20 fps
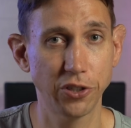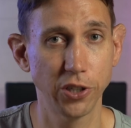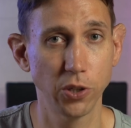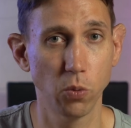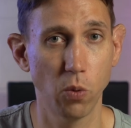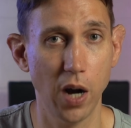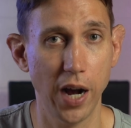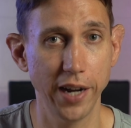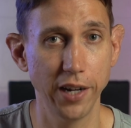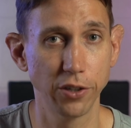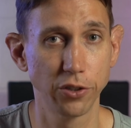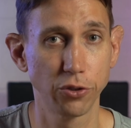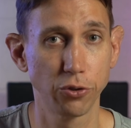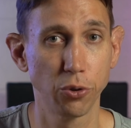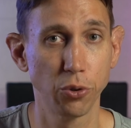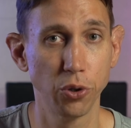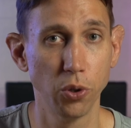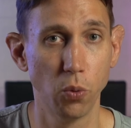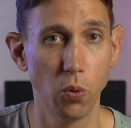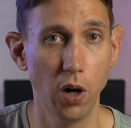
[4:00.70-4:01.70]
your wires
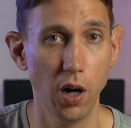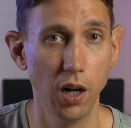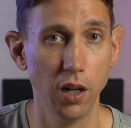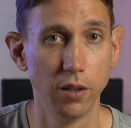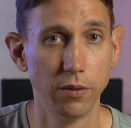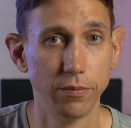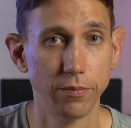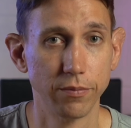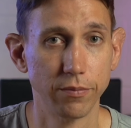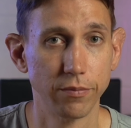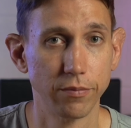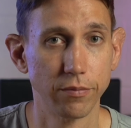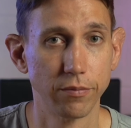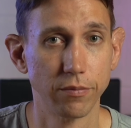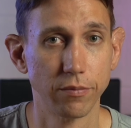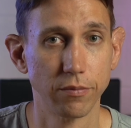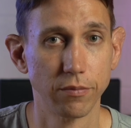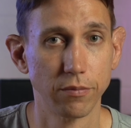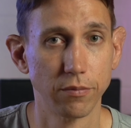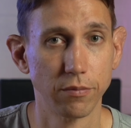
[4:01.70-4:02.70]
through the wall,
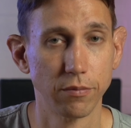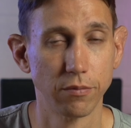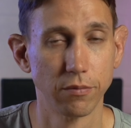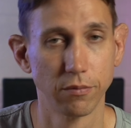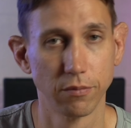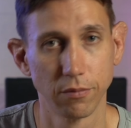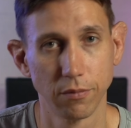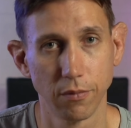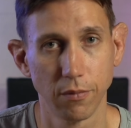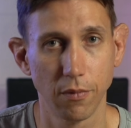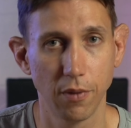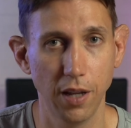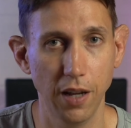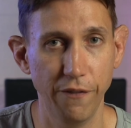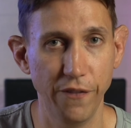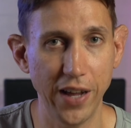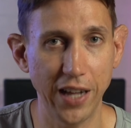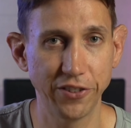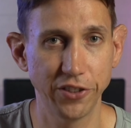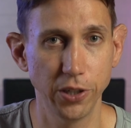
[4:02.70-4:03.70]
if
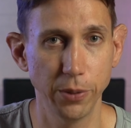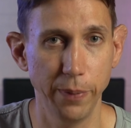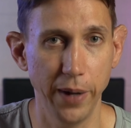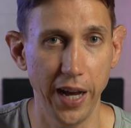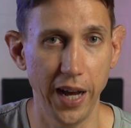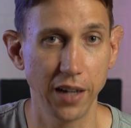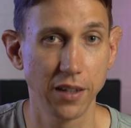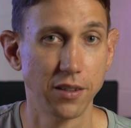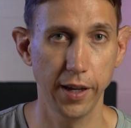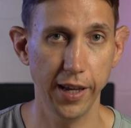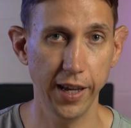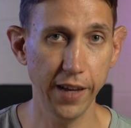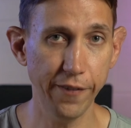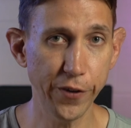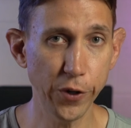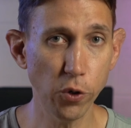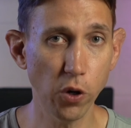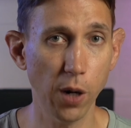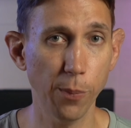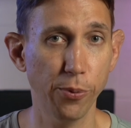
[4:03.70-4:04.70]
that's your bag. If
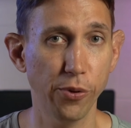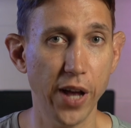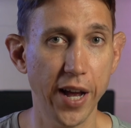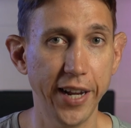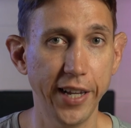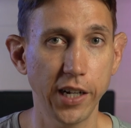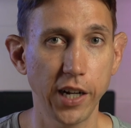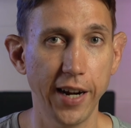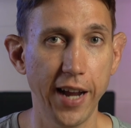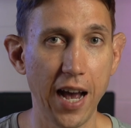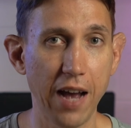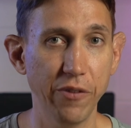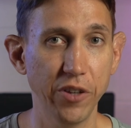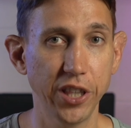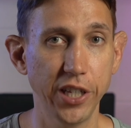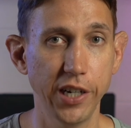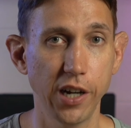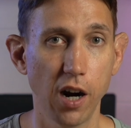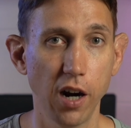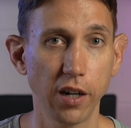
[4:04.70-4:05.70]
you are planning on having
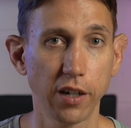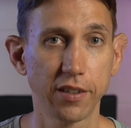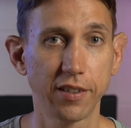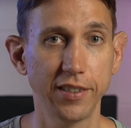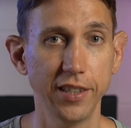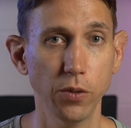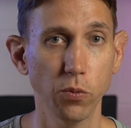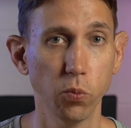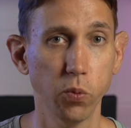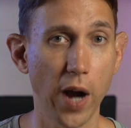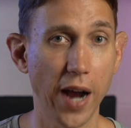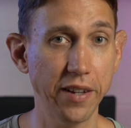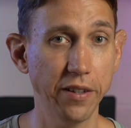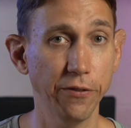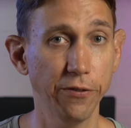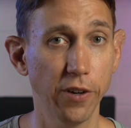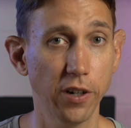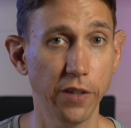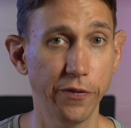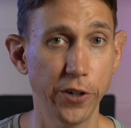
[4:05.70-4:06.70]
the Arc sit right in
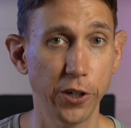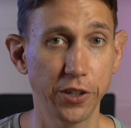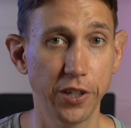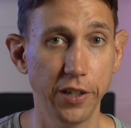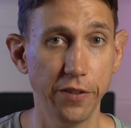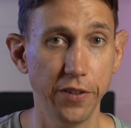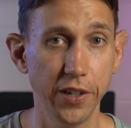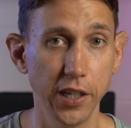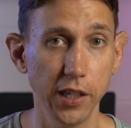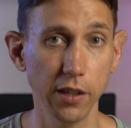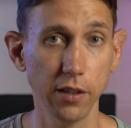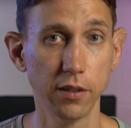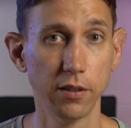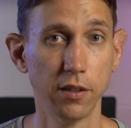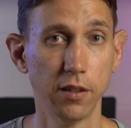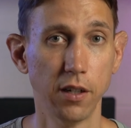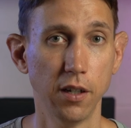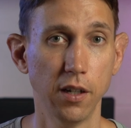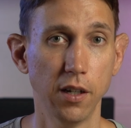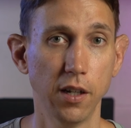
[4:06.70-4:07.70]
front of your TV,
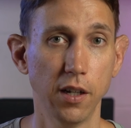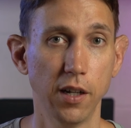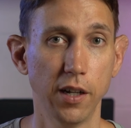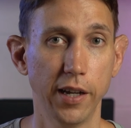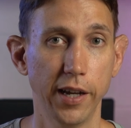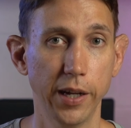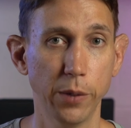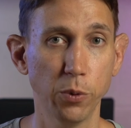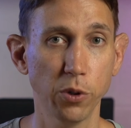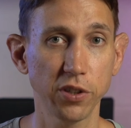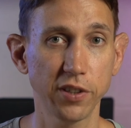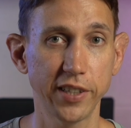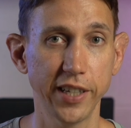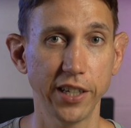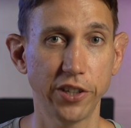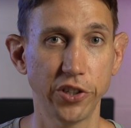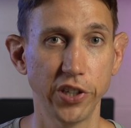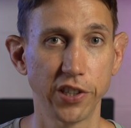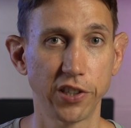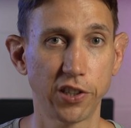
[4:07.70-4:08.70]
it will
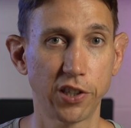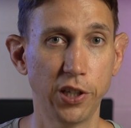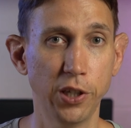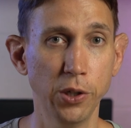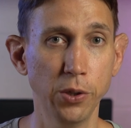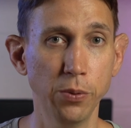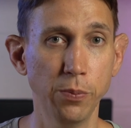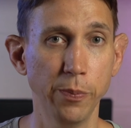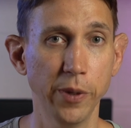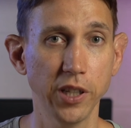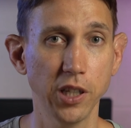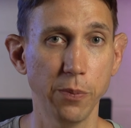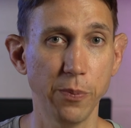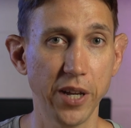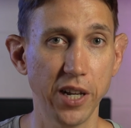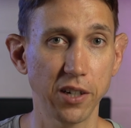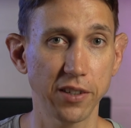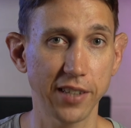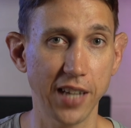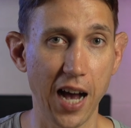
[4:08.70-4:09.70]
sit just 2
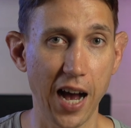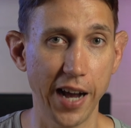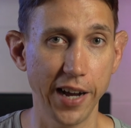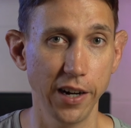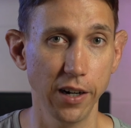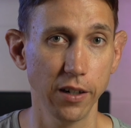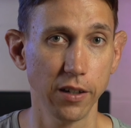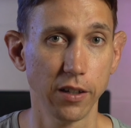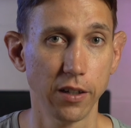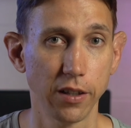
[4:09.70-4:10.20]
millimeters higher